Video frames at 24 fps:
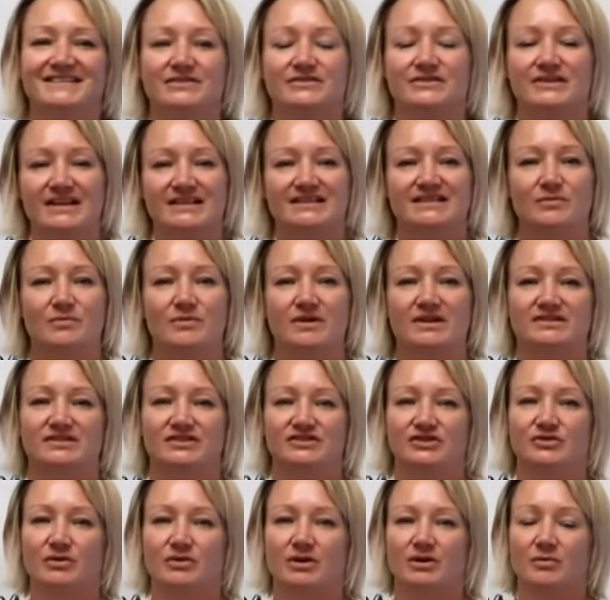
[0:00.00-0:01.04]
so yes, I was,
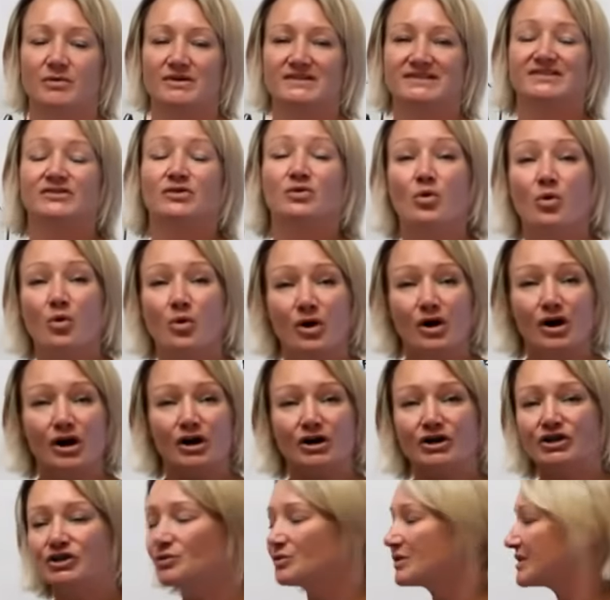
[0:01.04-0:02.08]
or no, I wasn't.
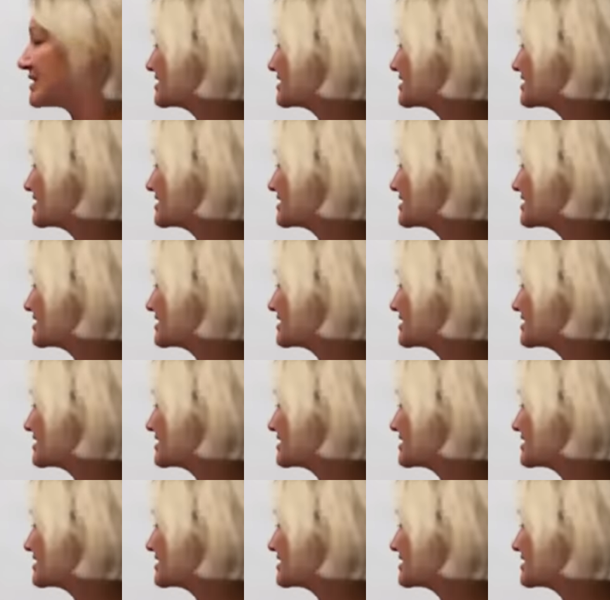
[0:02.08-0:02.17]
Or you